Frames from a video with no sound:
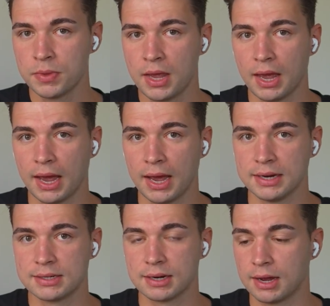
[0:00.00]
And
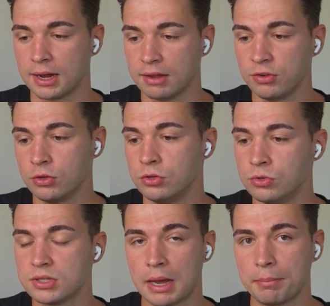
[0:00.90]
uh, if you use
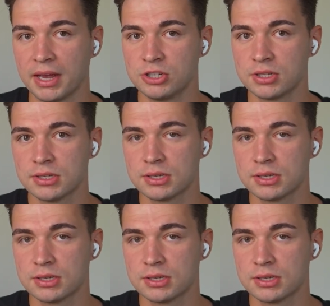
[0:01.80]
subagents,